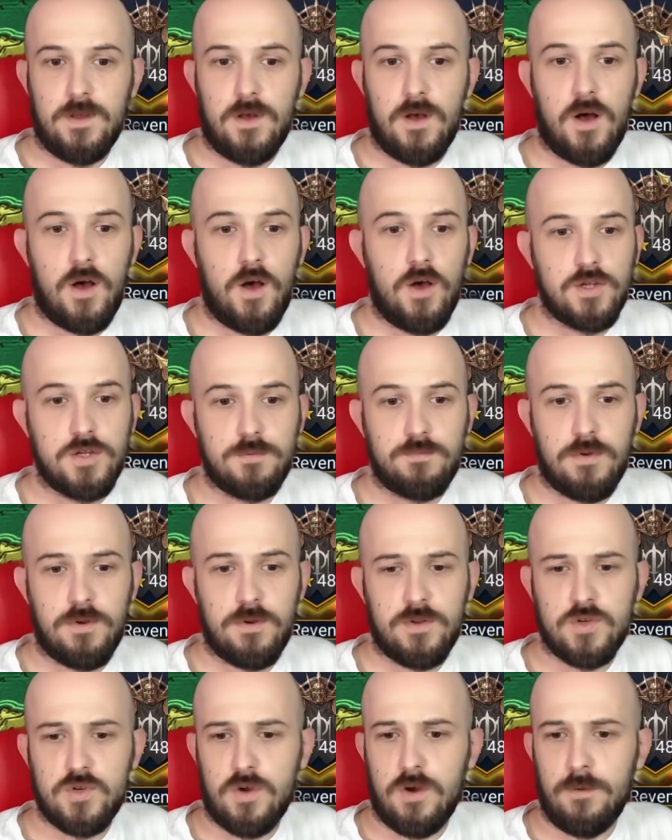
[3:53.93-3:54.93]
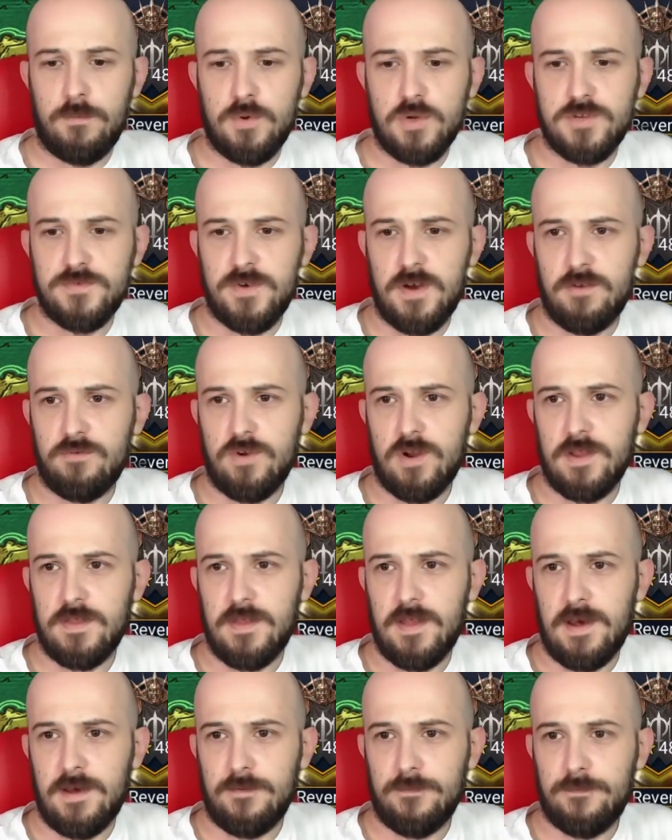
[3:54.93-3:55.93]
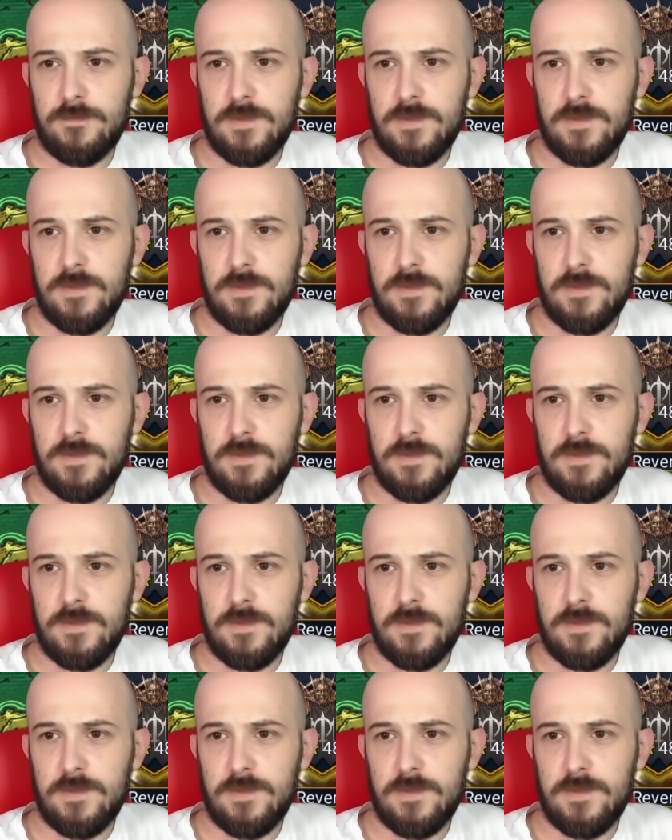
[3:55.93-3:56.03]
I should probably try and push further on in that, but